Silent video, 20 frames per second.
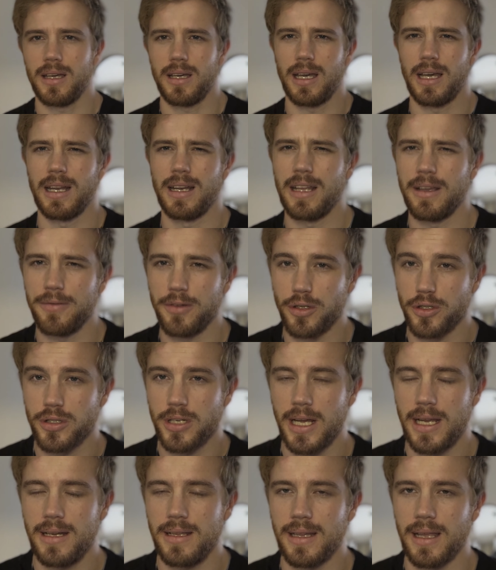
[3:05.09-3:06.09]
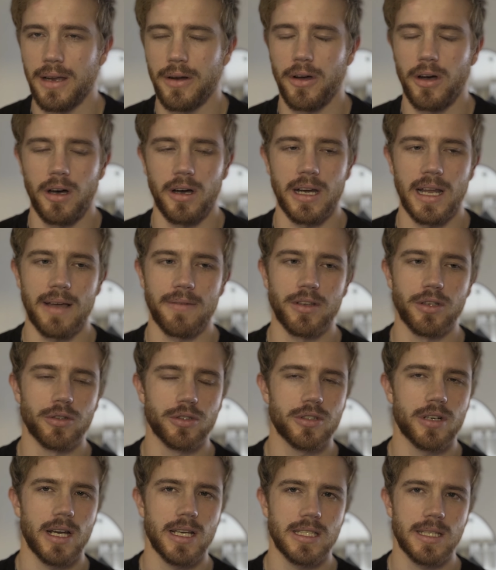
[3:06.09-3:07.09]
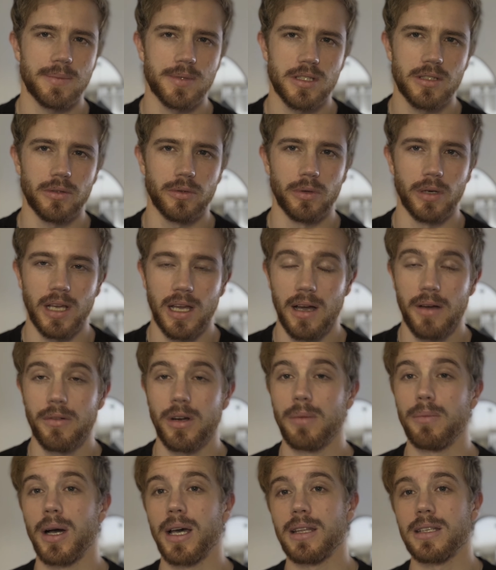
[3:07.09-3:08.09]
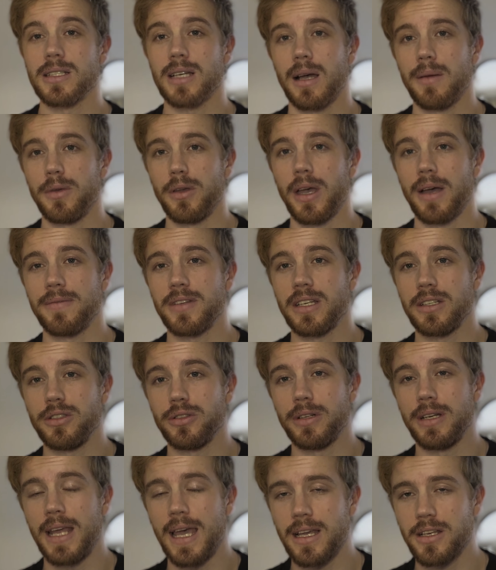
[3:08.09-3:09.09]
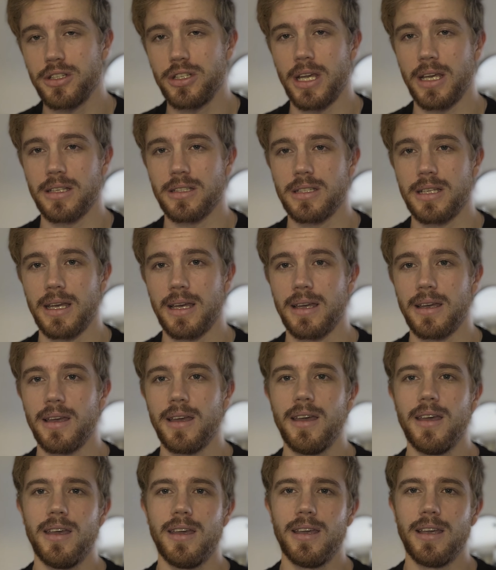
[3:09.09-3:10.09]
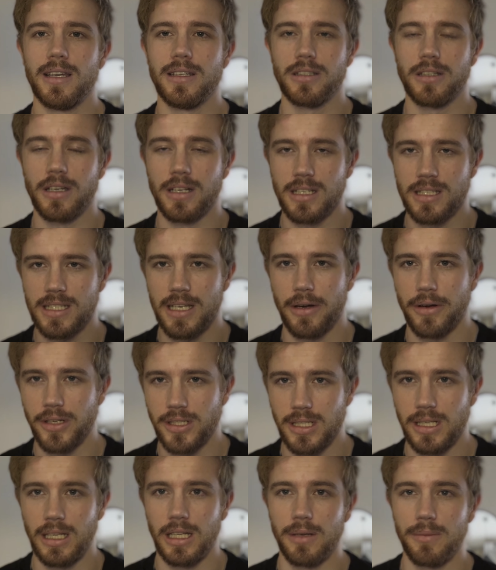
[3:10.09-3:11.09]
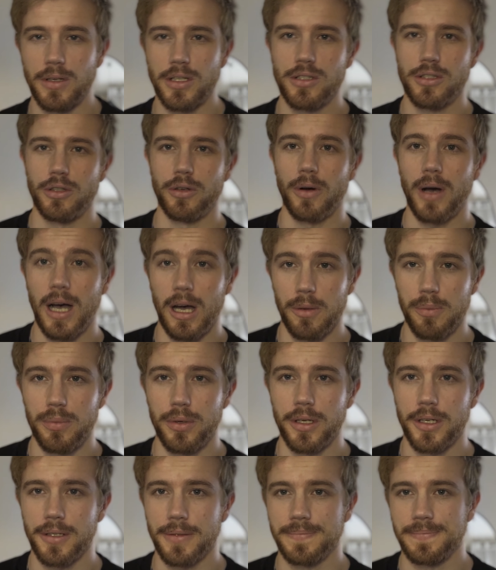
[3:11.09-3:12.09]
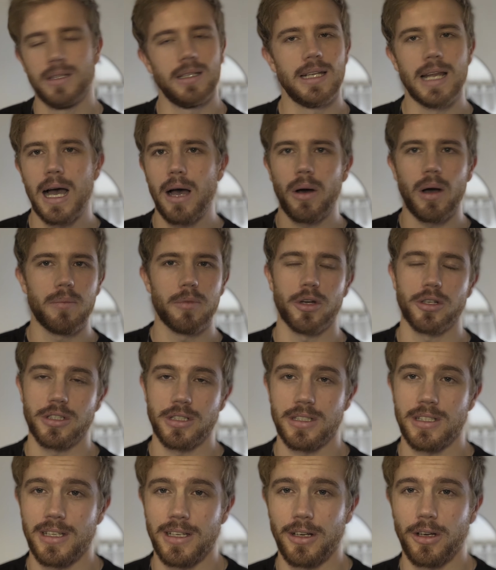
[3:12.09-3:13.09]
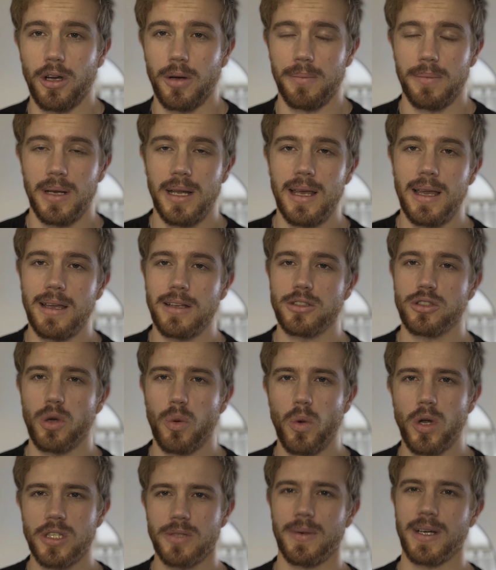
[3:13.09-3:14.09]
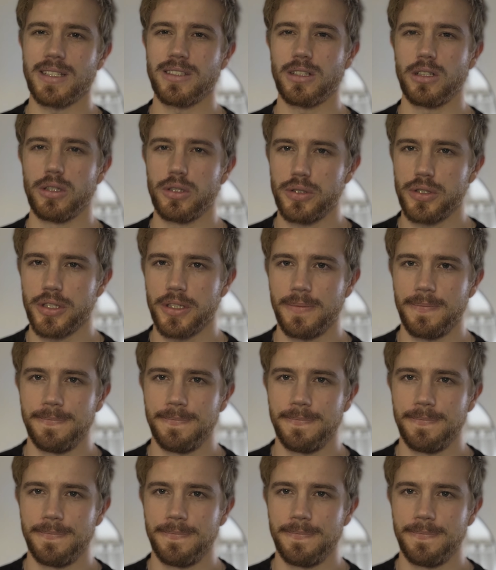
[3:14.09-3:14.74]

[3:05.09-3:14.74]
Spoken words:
And if you're training that hard, having your triceps still recovering by the time you have to hit your neck chest day is going to seriously limit your output. Now, I'm not just here to complain, so what's my solution?